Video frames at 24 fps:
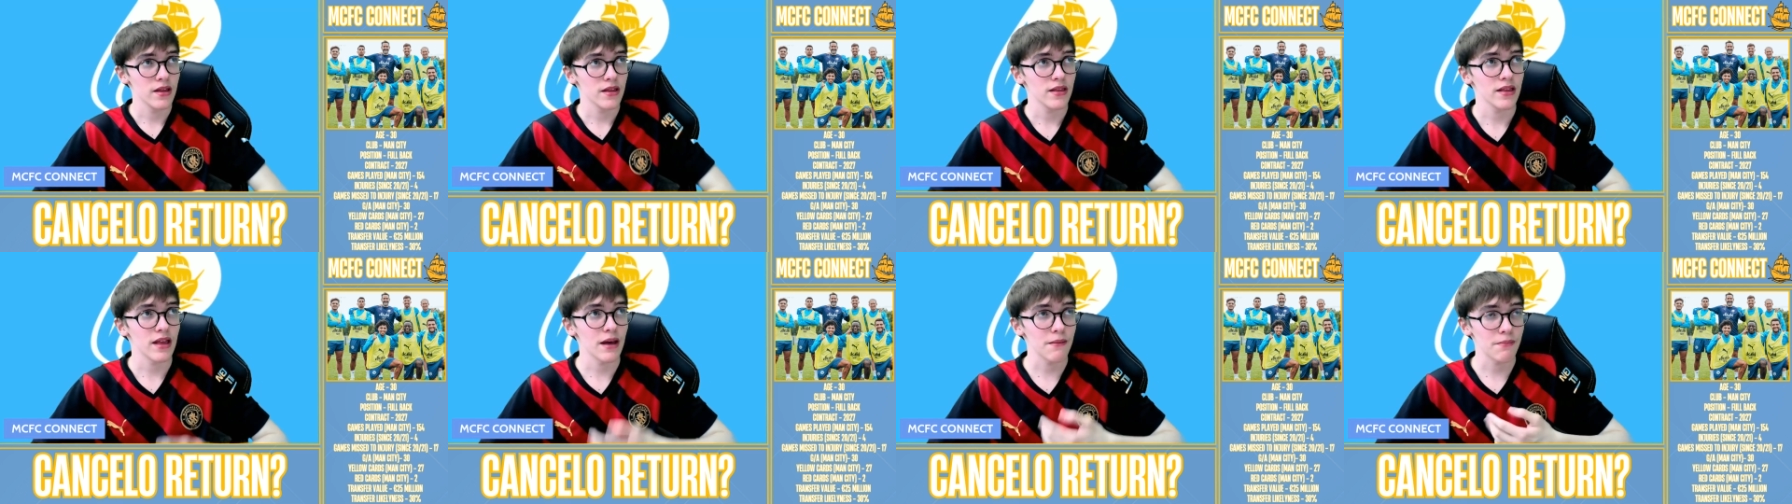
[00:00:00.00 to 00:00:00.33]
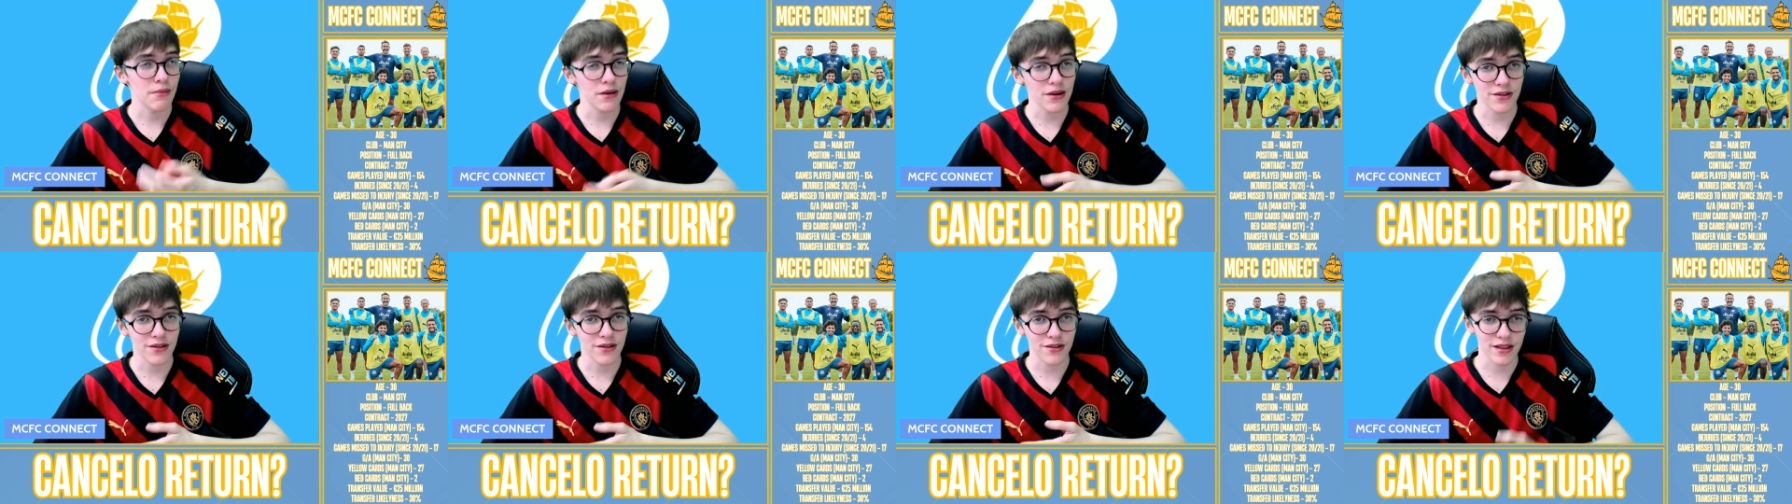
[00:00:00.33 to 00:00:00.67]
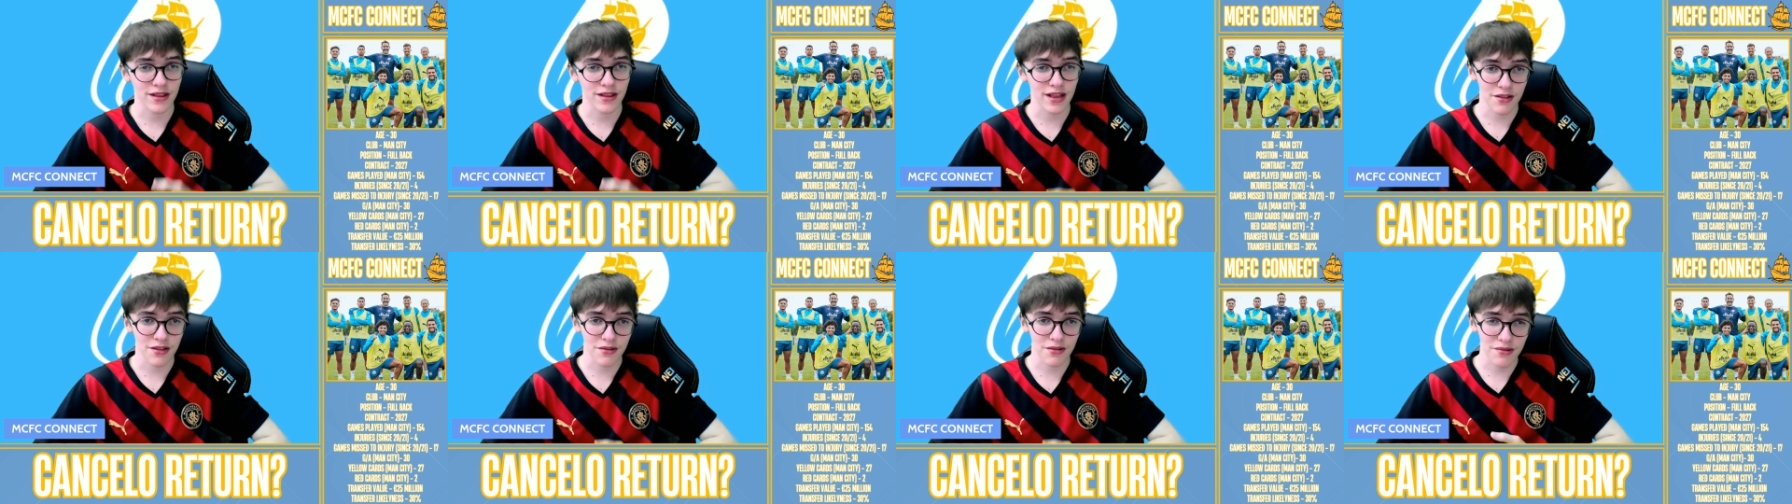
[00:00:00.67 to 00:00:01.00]
That person
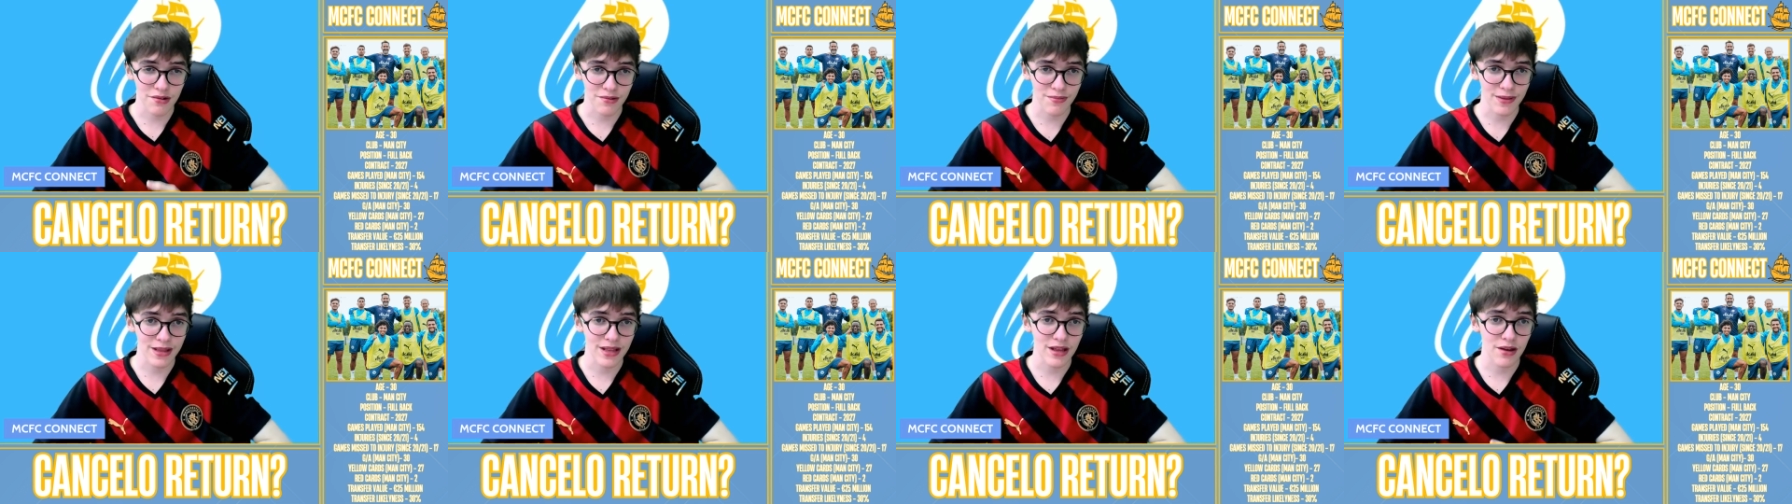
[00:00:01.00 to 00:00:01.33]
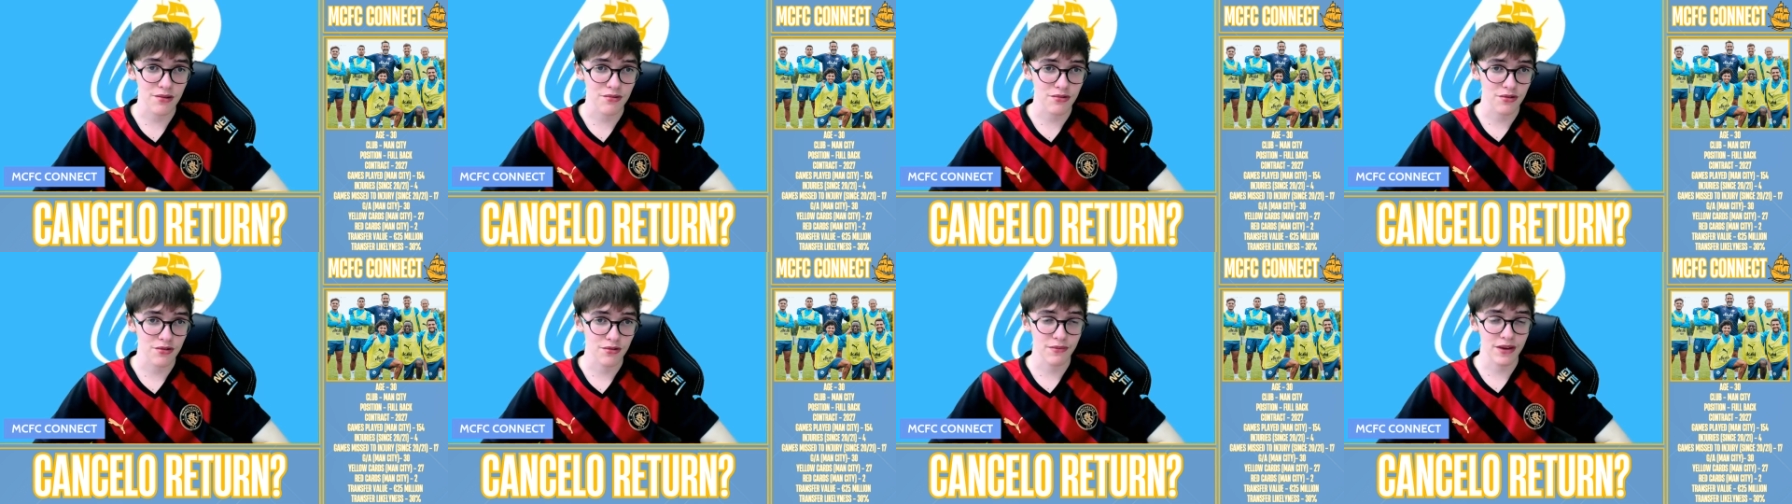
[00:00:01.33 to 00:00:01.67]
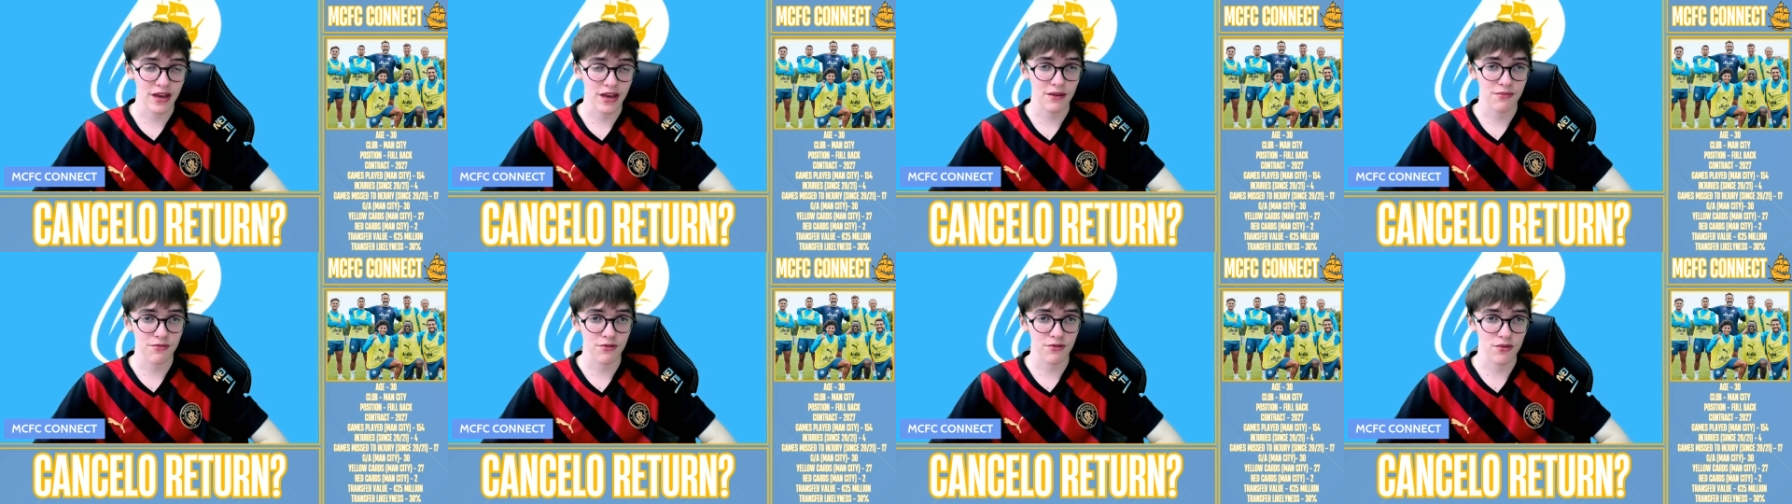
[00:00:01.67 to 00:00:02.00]
that's always been known to
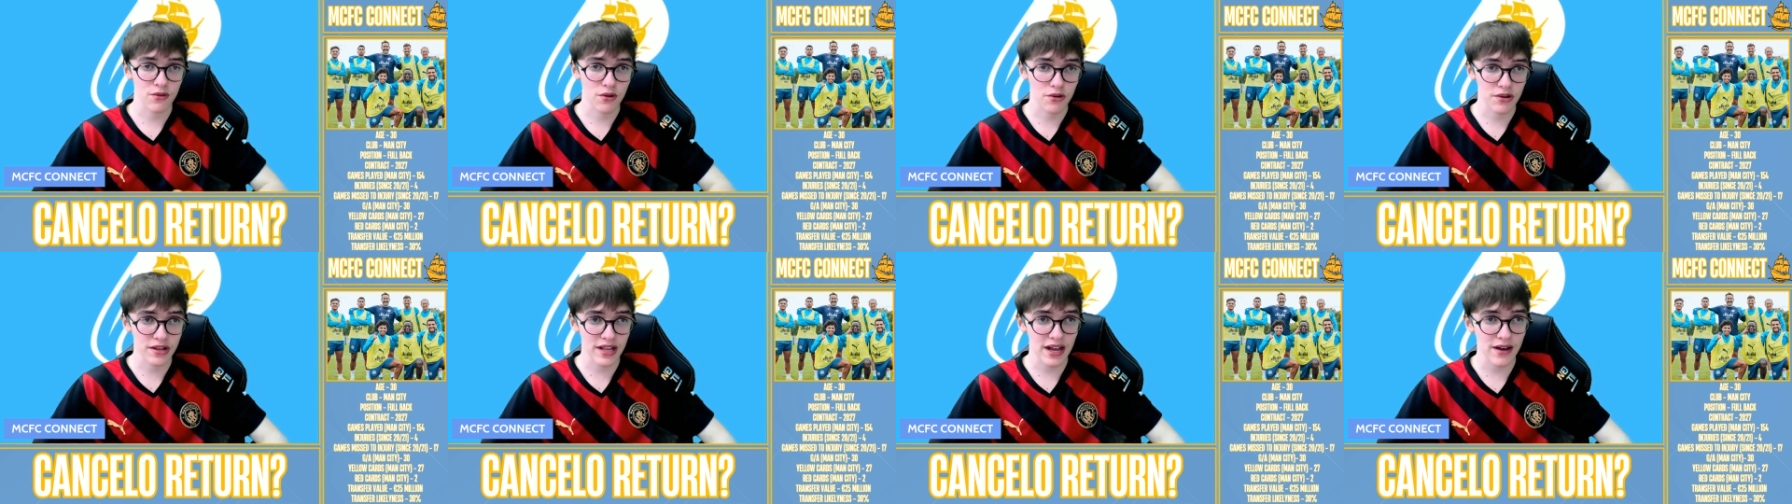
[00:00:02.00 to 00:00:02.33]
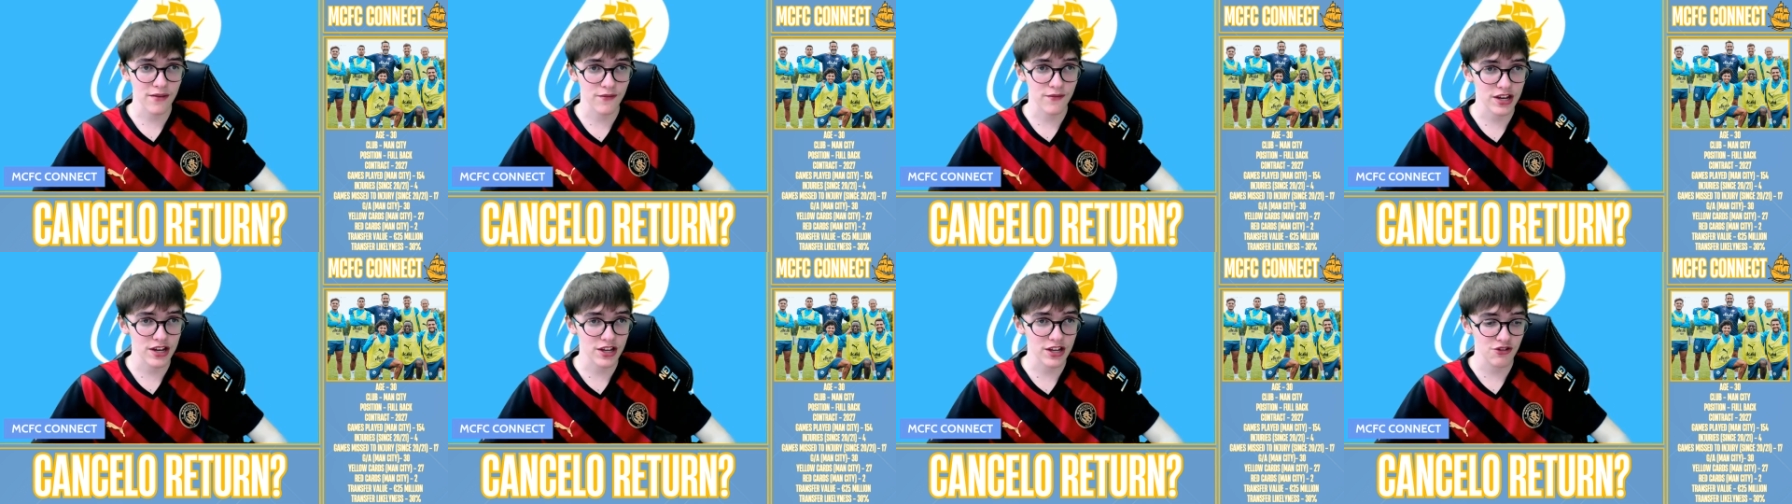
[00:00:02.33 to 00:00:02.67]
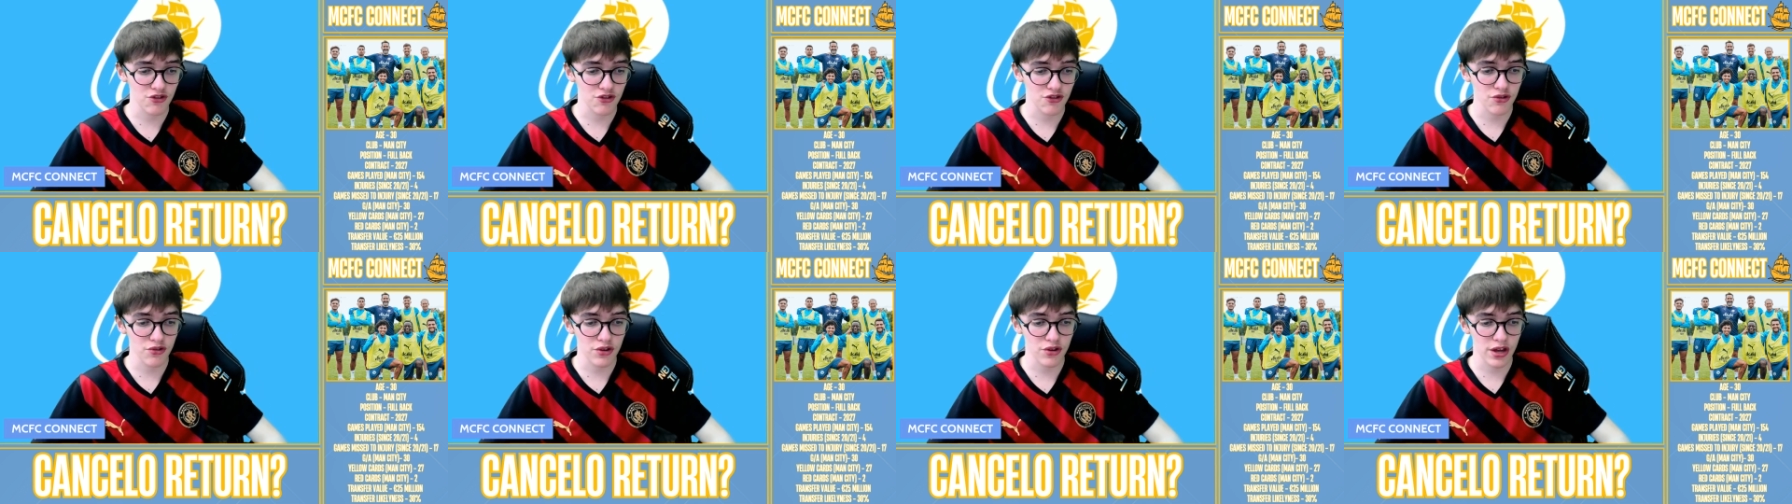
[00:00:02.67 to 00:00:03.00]
be able to lock down Vini
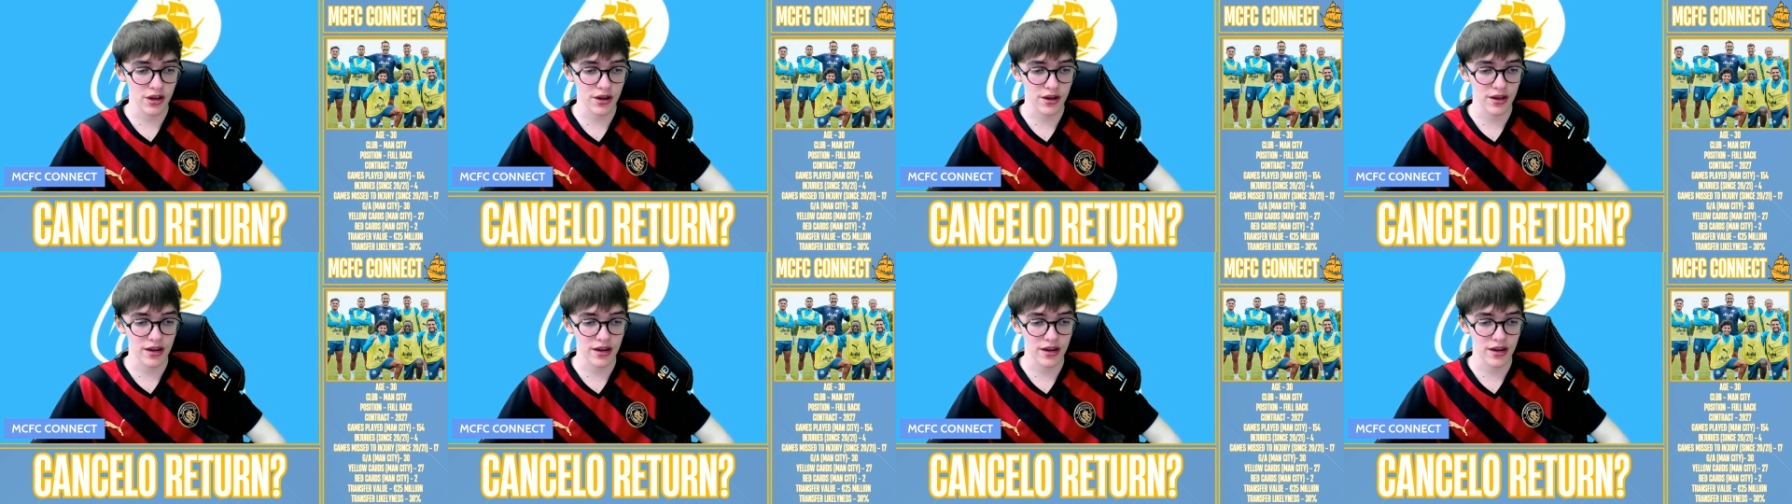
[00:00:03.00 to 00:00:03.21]
Jr.